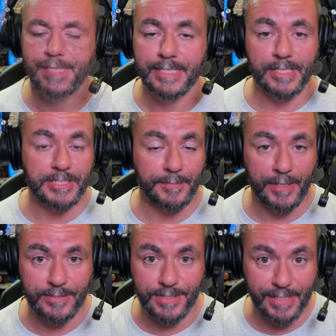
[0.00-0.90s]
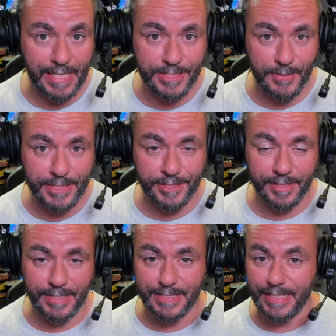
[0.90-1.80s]
So I suppose the next question
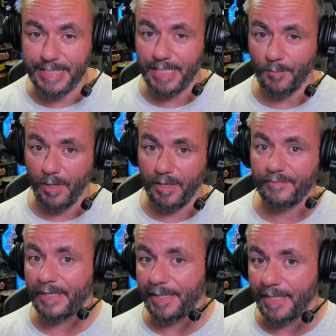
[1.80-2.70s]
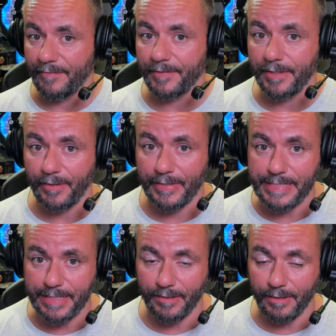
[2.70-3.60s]
is, is it worth eleven
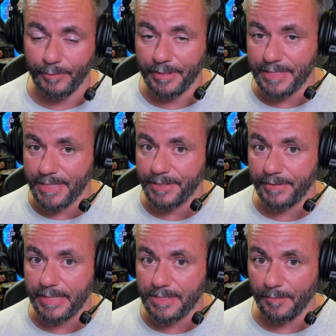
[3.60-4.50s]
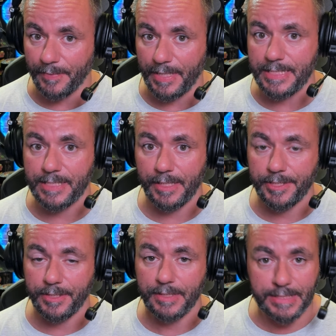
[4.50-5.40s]
ninety-nine? Well, considering it's on
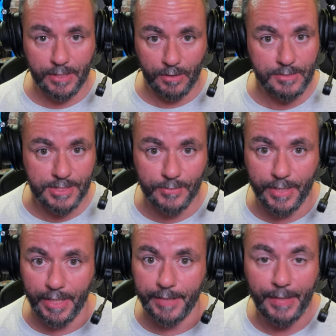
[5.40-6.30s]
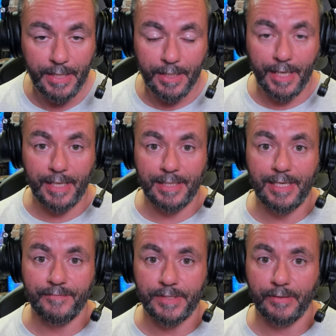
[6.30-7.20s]
PlayStation, it's a console game, at
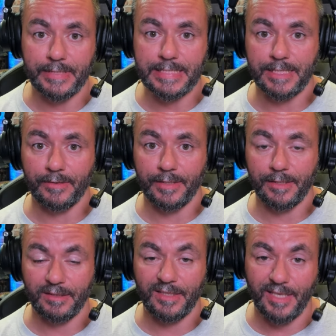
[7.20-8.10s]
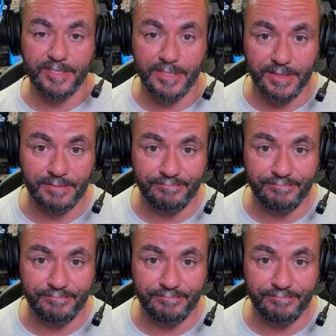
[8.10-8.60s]
eleven ninety-nine, I actually...